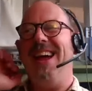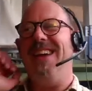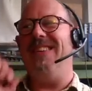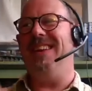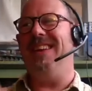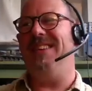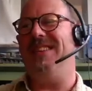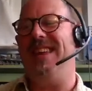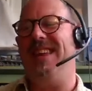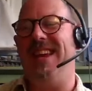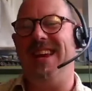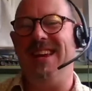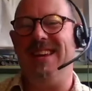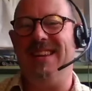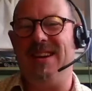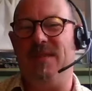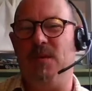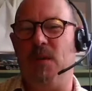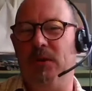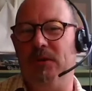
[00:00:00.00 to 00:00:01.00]
They, they,
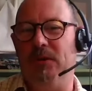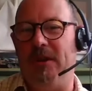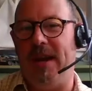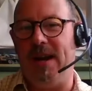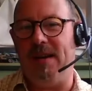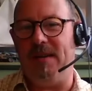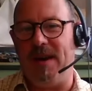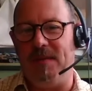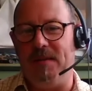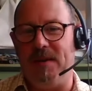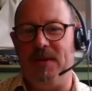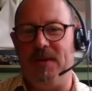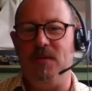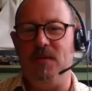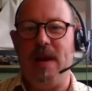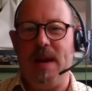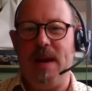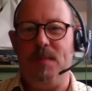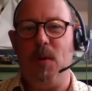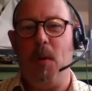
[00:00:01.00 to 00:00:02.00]
one day I'm going to
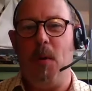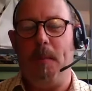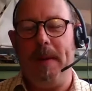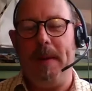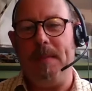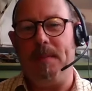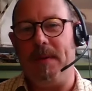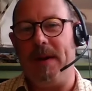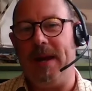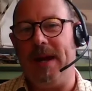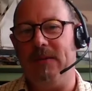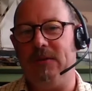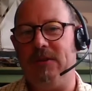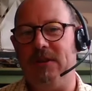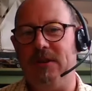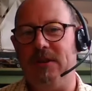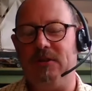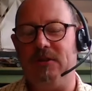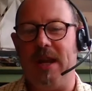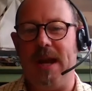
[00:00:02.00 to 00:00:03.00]
really bore people on how
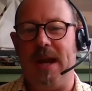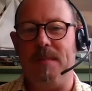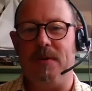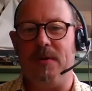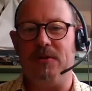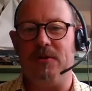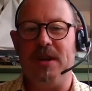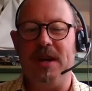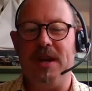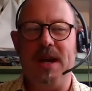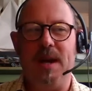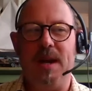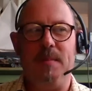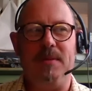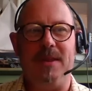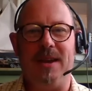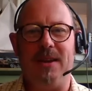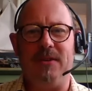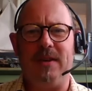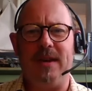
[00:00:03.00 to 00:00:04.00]
to use an airbrush,
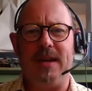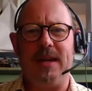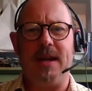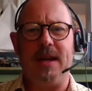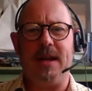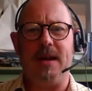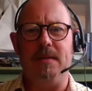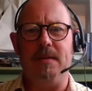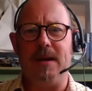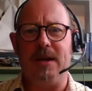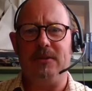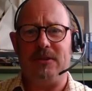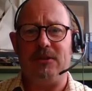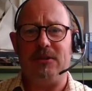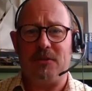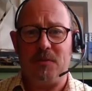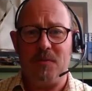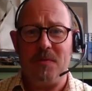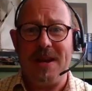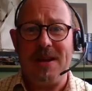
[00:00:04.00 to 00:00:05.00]
but then I think no, because
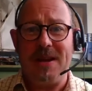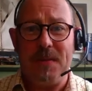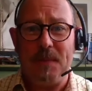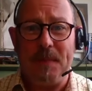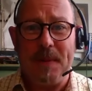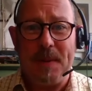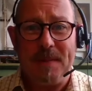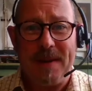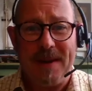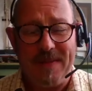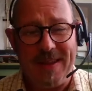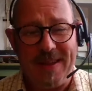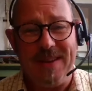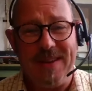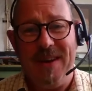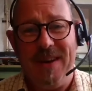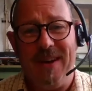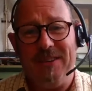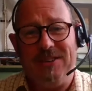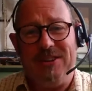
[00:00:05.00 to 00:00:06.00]
there's some really good people out there
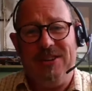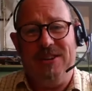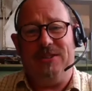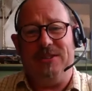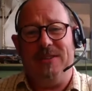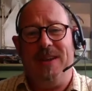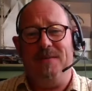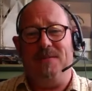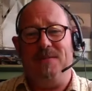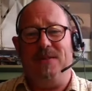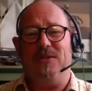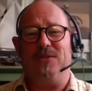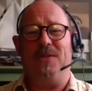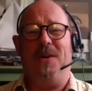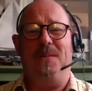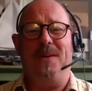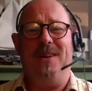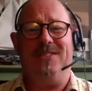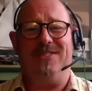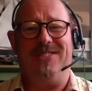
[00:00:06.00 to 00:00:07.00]
who know how to use an airbrush
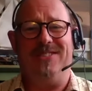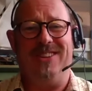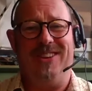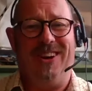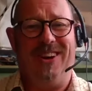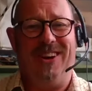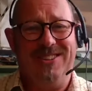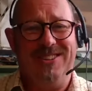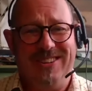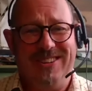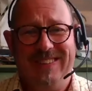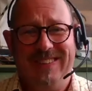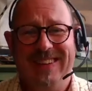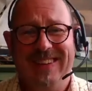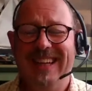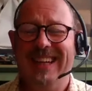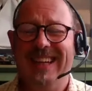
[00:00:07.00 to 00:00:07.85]
far less than I do.